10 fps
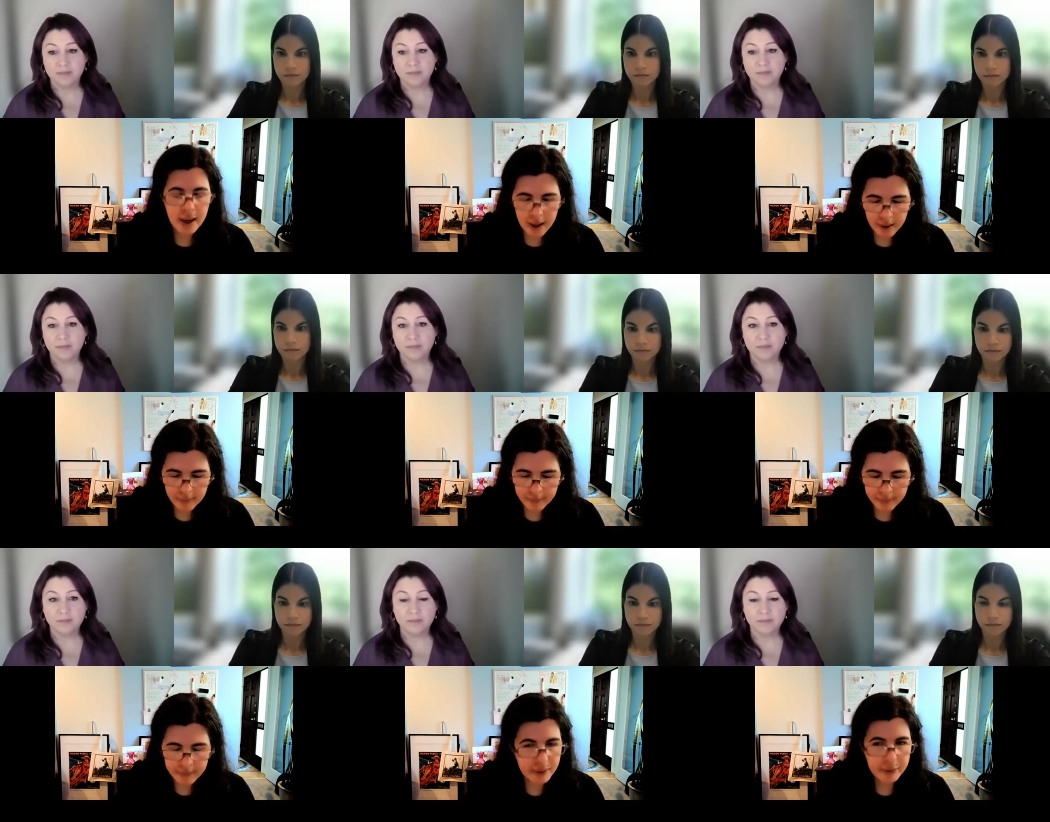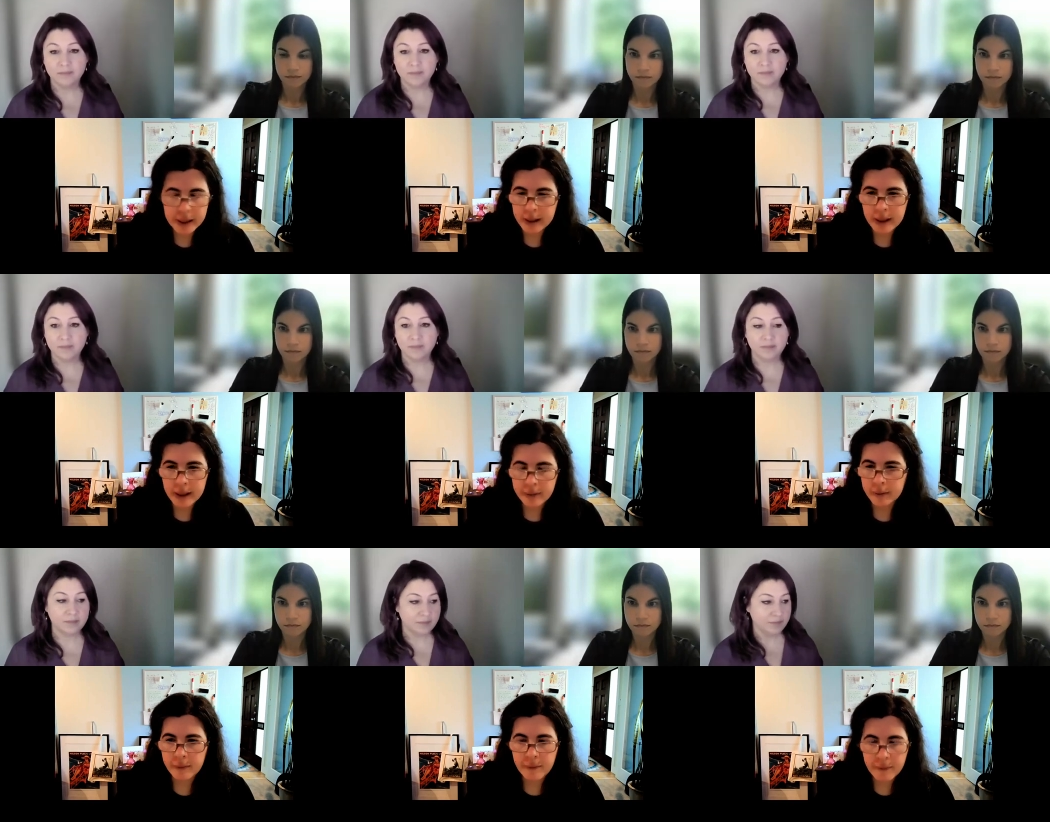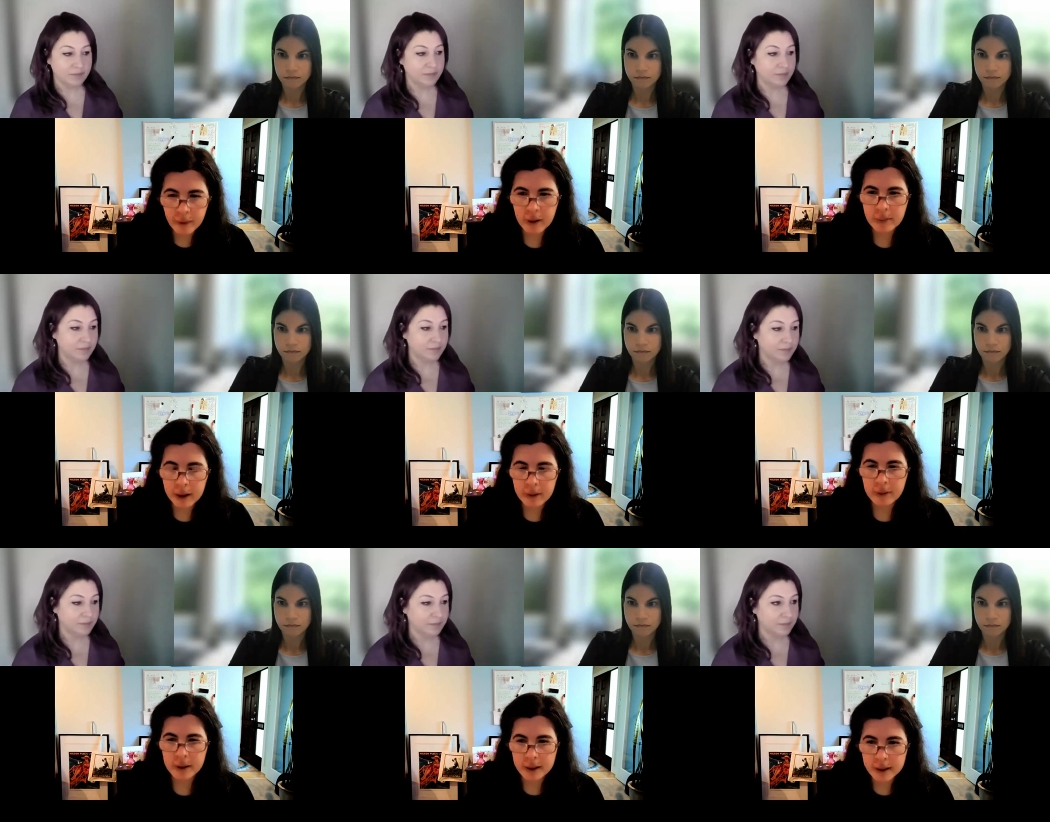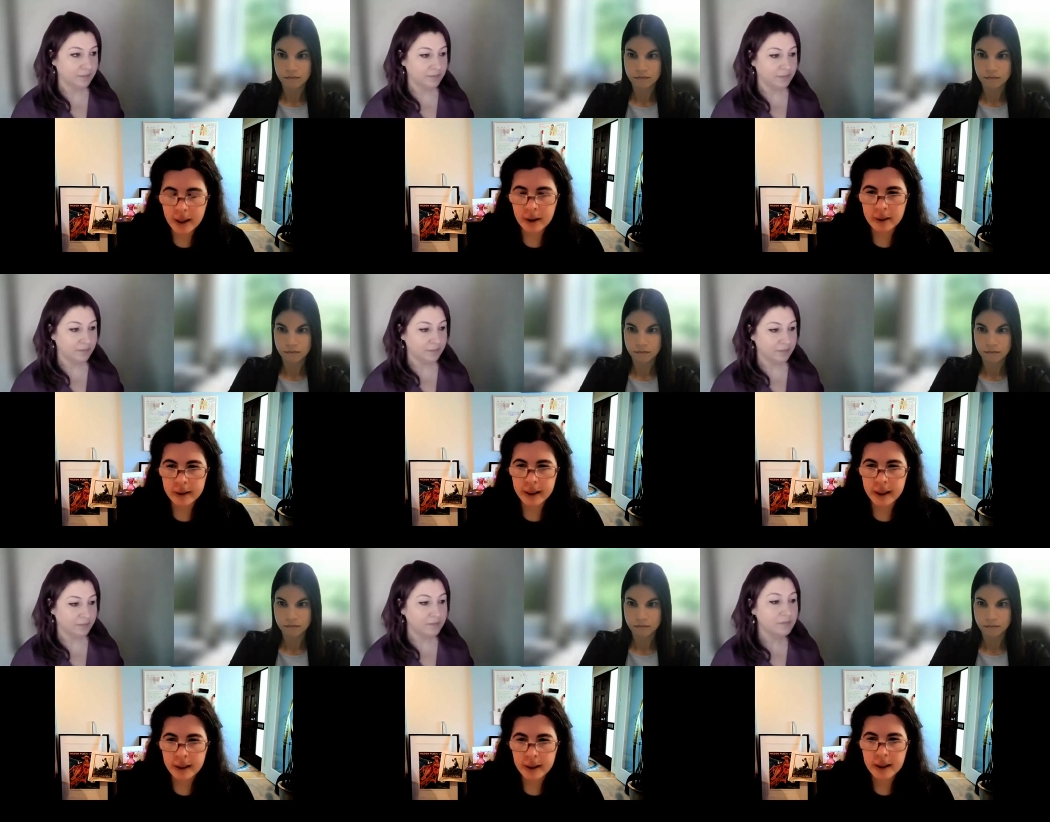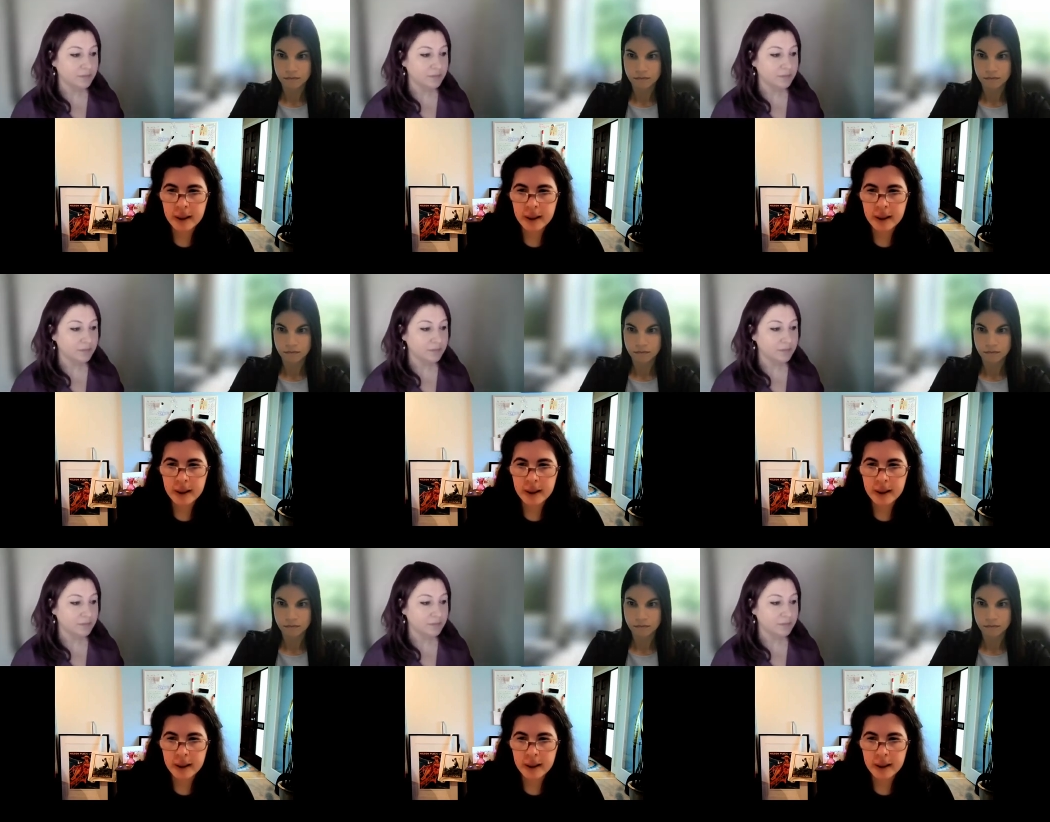Speaker 1: um, but we can never farm out entirely